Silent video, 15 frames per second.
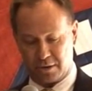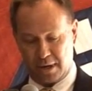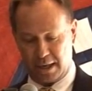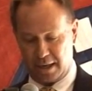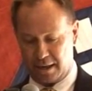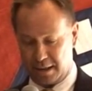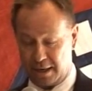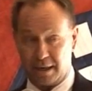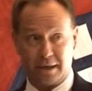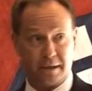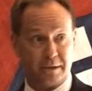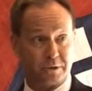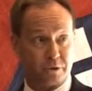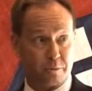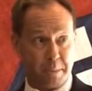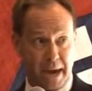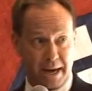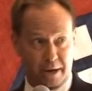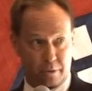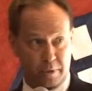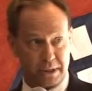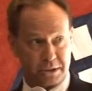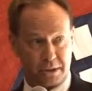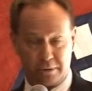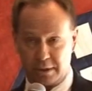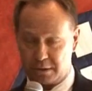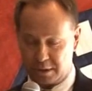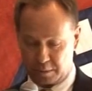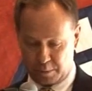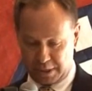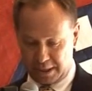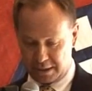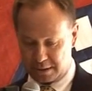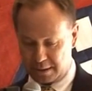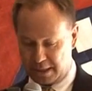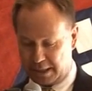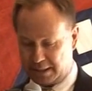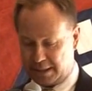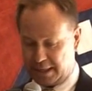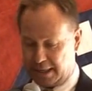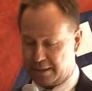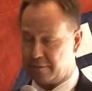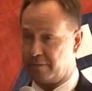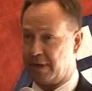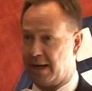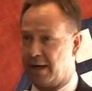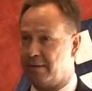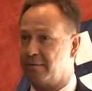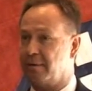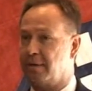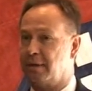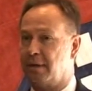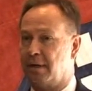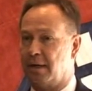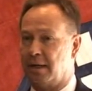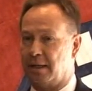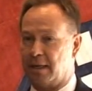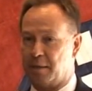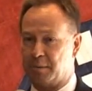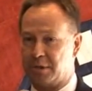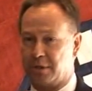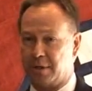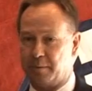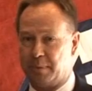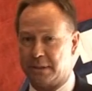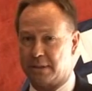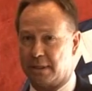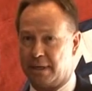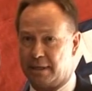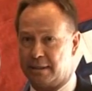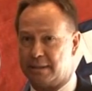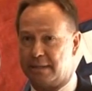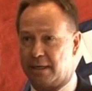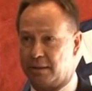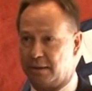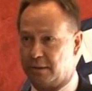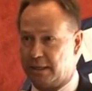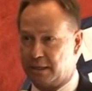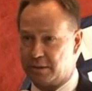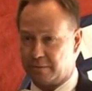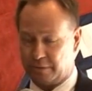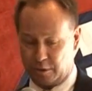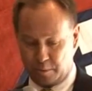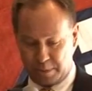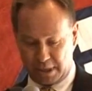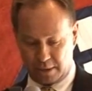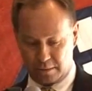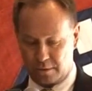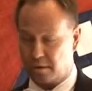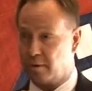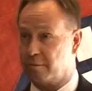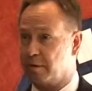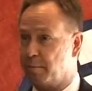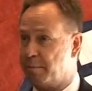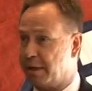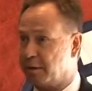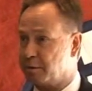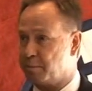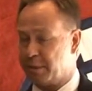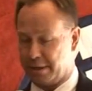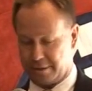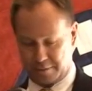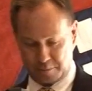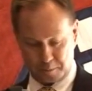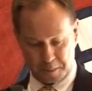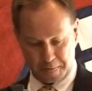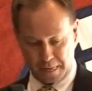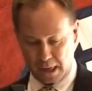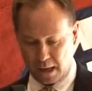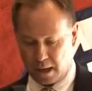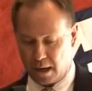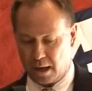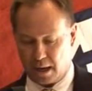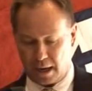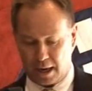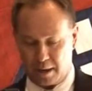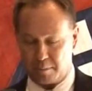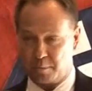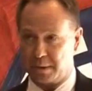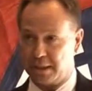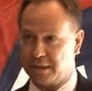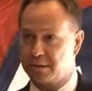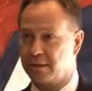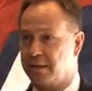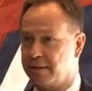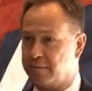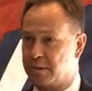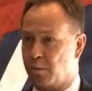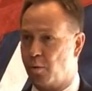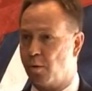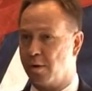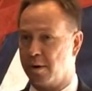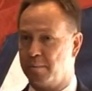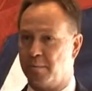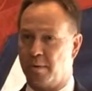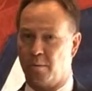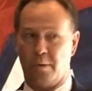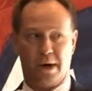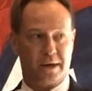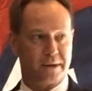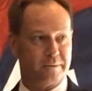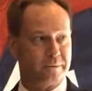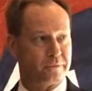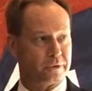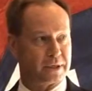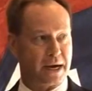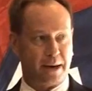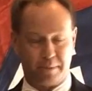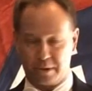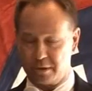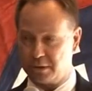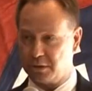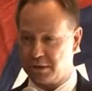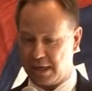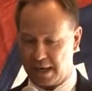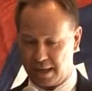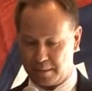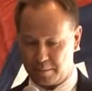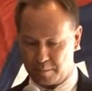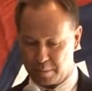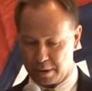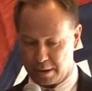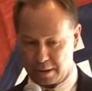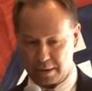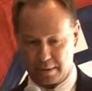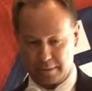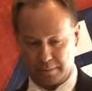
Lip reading: And a dramatic rescue that took place in 1985, and I'm sure he'd be delighted to tell you, each of you about over at Bell's Beer. Please give us a warm welcome for Commodore John Burke.